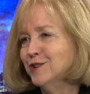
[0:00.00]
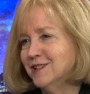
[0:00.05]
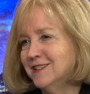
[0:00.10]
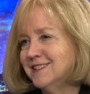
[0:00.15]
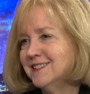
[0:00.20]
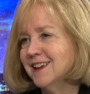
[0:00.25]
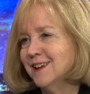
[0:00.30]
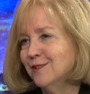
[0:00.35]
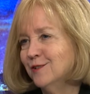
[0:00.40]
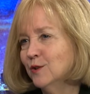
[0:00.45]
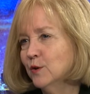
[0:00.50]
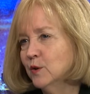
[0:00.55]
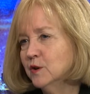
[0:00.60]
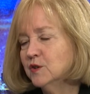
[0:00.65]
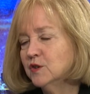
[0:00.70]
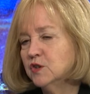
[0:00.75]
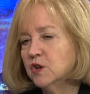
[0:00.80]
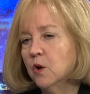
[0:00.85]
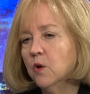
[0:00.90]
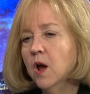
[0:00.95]
to St. Louis.
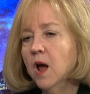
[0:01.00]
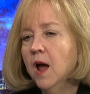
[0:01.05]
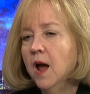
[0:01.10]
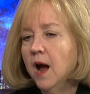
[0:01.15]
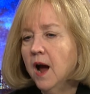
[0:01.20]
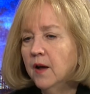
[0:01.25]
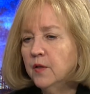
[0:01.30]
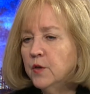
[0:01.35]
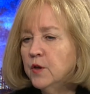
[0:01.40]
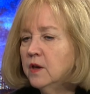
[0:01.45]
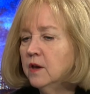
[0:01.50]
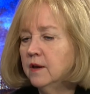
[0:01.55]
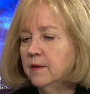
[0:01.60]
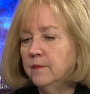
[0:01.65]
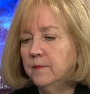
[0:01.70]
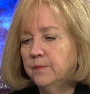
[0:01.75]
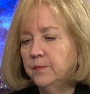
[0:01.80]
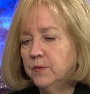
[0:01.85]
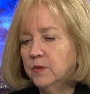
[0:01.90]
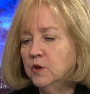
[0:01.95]
So I think
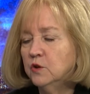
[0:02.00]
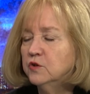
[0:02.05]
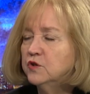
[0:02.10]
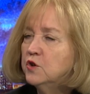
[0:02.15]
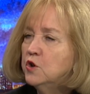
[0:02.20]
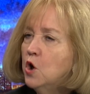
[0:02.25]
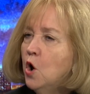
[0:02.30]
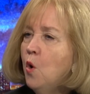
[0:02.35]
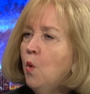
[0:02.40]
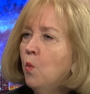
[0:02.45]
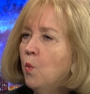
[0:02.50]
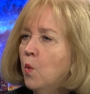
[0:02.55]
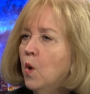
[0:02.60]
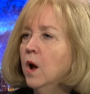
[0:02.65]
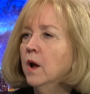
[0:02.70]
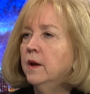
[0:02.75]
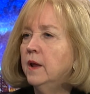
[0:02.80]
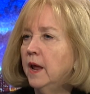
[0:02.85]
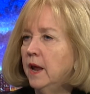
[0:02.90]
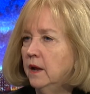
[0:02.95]
there's no
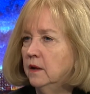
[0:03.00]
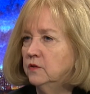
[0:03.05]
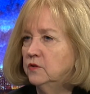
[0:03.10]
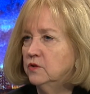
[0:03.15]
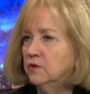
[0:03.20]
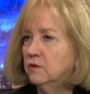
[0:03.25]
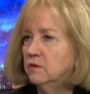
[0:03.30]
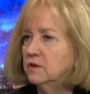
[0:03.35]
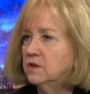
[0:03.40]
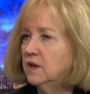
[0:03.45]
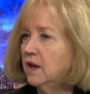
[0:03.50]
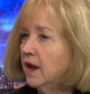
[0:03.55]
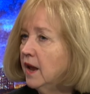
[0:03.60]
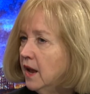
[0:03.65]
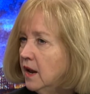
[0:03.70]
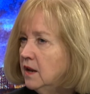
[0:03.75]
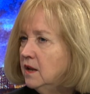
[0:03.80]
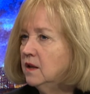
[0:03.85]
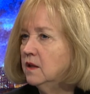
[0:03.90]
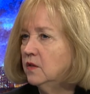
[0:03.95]
one answer to
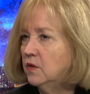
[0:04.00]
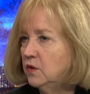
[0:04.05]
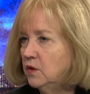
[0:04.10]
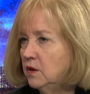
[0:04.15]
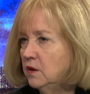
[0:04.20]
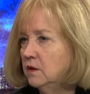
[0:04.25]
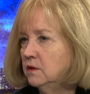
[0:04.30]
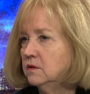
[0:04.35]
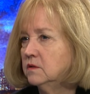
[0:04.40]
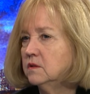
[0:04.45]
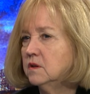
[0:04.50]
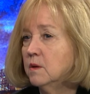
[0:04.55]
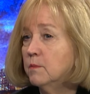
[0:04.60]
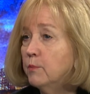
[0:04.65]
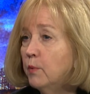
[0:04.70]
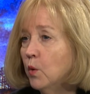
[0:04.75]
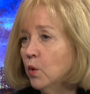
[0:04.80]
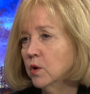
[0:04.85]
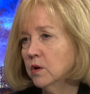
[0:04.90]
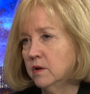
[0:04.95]
any of these
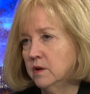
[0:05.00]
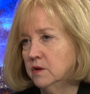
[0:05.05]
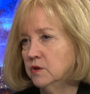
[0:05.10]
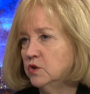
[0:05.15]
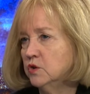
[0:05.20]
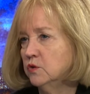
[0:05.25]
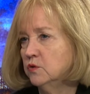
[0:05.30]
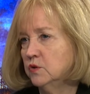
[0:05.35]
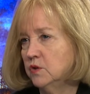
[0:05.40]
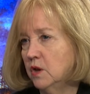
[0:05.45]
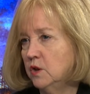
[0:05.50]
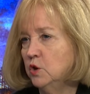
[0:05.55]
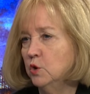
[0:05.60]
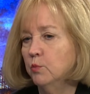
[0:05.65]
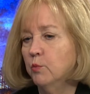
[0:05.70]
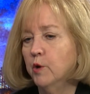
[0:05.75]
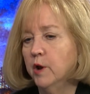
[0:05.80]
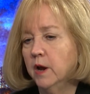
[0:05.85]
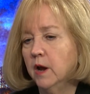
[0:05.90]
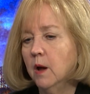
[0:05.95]
important issues that you
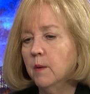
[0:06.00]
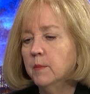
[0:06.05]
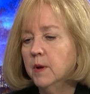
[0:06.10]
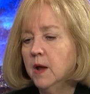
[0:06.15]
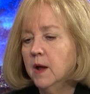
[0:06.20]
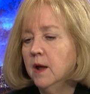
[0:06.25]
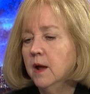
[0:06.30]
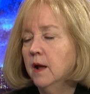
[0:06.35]
bring up.